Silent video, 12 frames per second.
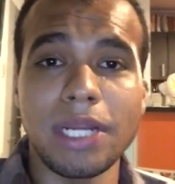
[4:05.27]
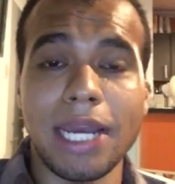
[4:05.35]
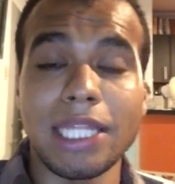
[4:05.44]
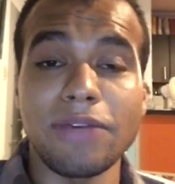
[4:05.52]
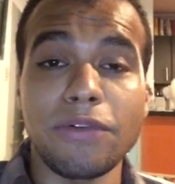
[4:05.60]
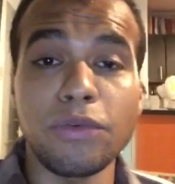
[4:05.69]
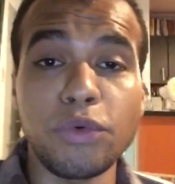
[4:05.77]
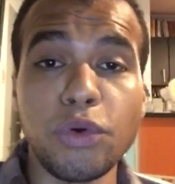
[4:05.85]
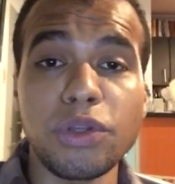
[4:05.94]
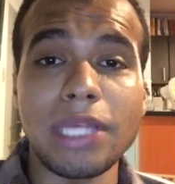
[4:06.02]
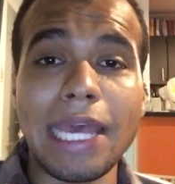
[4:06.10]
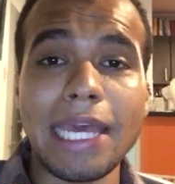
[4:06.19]
and even
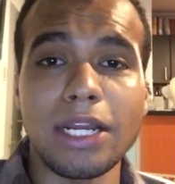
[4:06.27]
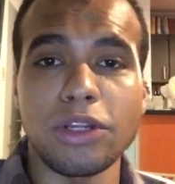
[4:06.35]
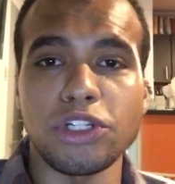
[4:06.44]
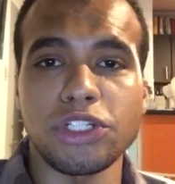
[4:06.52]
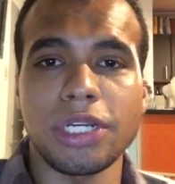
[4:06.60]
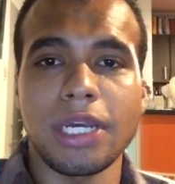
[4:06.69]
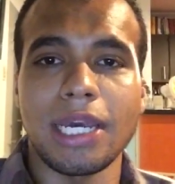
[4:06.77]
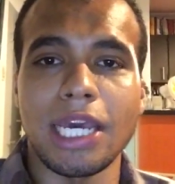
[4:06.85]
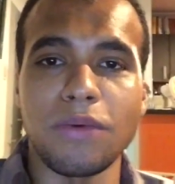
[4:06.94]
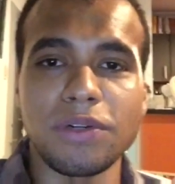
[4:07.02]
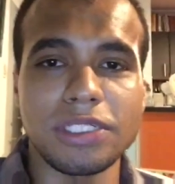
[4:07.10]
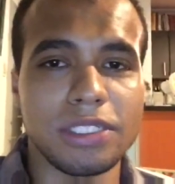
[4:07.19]
rude English, he
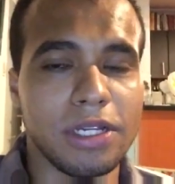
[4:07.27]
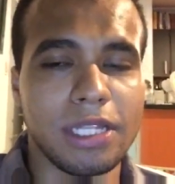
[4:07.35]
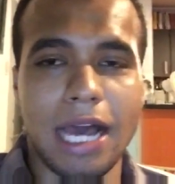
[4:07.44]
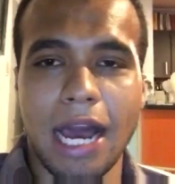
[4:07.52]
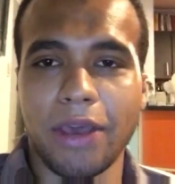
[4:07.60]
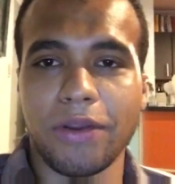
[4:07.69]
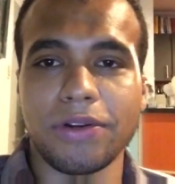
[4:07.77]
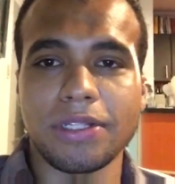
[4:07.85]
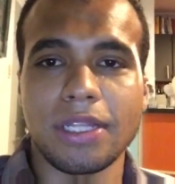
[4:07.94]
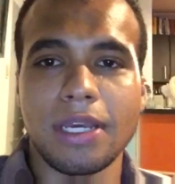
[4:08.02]
was not hired.